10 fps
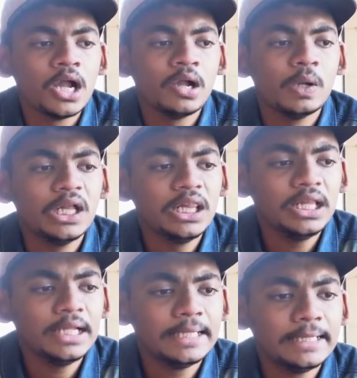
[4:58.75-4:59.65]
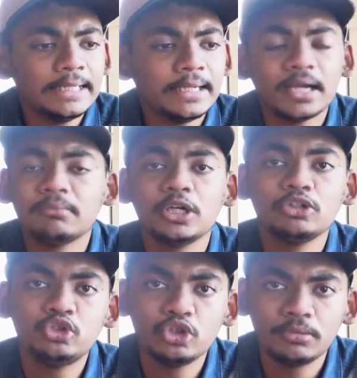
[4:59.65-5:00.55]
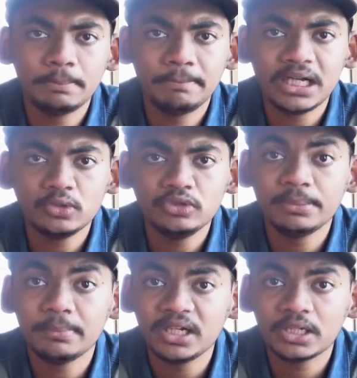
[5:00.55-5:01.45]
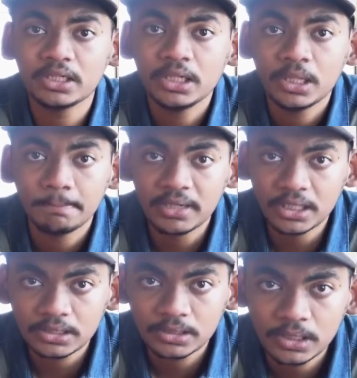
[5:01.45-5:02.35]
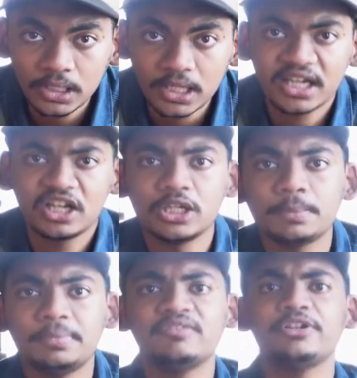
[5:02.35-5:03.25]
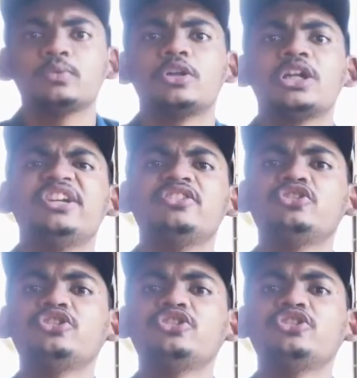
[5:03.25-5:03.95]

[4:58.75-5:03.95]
Well, I'm not sure about that, but I got the perfect one, ladies and